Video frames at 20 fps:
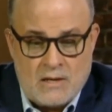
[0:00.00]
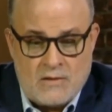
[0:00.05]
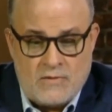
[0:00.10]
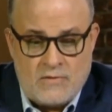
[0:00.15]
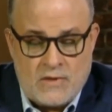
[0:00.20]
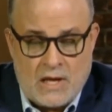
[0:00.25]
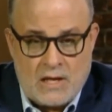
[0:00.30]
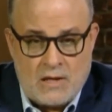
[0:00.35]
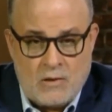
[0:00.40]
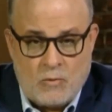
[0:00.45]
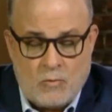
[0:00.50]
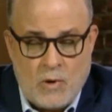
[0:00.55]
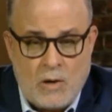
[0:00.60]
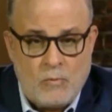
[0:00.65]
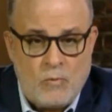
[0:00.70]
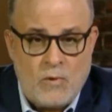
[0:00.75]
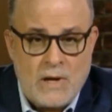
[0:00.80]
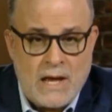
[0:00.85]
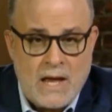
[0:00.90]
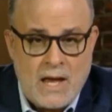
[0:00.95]
then
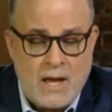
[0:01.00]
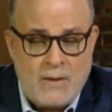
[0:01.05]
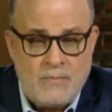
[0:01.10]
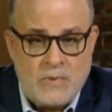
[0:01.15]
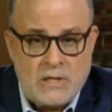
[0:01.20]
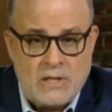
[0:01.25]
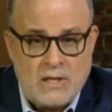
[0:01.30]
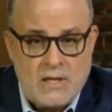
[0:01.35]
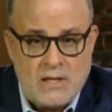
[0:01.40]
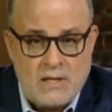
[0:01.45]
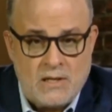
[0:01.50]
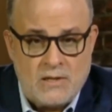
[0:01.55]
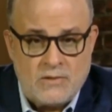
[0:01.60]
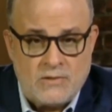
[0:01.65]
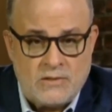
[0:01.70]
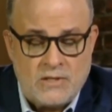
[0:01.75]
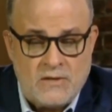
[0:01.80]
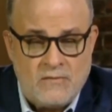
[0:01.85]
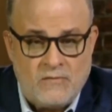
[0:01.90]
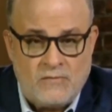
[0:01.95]
what will happen
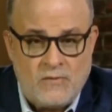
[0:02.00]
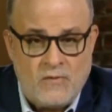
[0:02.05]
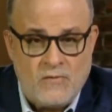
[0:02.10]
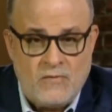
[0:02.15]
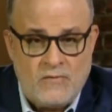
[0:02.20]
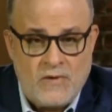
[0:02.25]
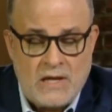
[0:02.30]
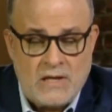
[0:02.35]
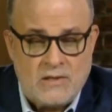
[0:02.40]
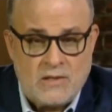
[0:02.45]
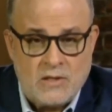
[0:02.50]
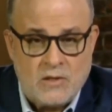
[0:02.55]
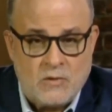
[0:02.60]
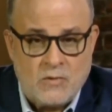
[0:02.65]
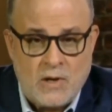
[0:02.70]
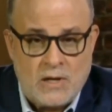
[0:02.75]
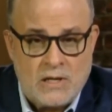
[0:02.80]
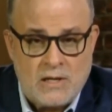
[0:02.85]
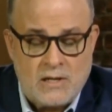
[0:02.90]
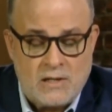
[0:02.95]
is the full faith and
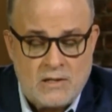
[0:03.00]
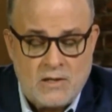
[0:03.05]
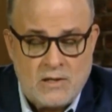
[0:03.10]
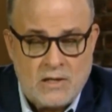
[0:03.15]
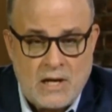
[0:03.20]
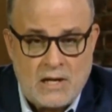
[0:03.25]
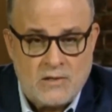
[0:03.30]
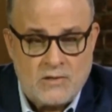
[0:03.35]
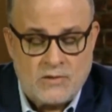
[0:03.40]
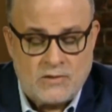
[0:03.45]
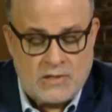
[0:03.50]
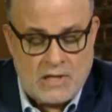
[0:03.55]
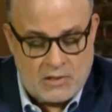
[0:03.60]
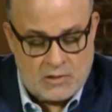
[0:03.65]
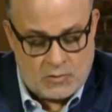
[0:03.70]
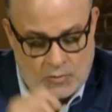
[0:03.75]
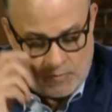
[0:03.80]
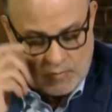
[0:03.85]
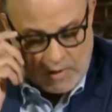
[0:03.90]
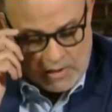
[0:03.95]
credit of the United
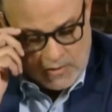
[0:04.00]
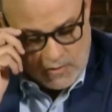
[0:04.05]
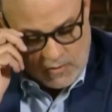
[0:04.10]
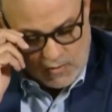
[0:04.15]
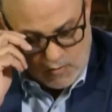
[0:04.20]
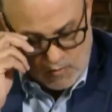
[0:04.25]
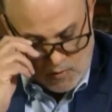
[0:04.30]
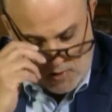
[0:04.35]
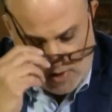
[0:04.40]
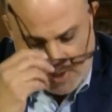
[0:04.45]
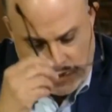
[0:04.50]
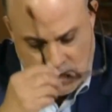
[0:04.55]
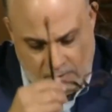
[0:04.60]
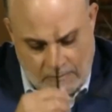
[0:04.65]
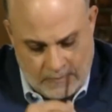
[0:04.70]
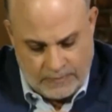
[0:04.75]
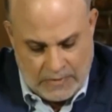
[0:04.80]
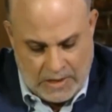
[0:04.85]
States will be destroyed